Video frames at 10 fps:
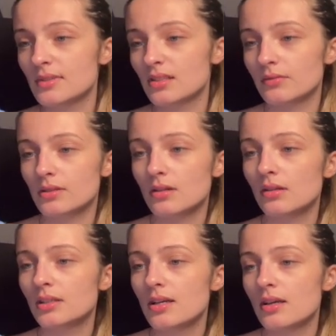what it's
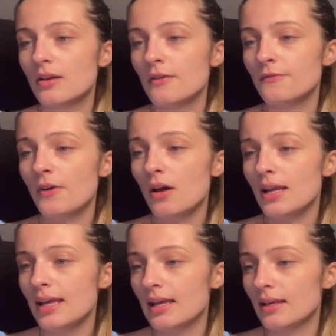called.
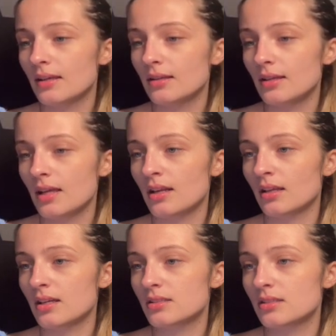Farlig in
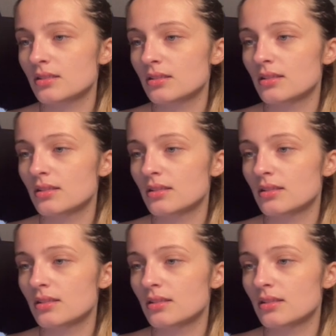English.